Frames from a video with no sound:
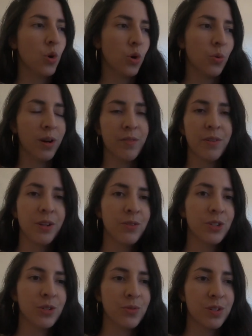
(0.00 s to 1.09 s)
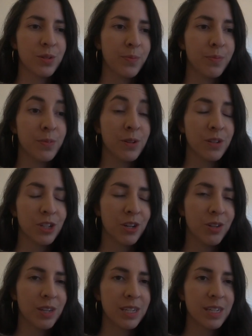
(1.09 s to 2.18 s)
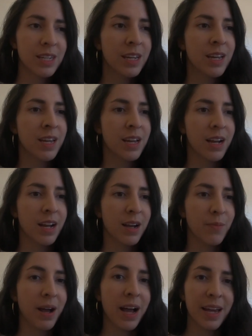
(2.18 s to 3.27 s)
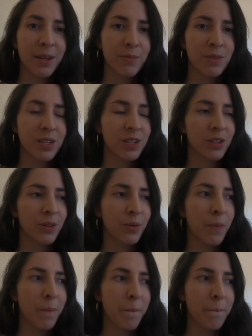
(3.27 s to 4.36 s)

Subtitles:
or wherever you choose to share these items to.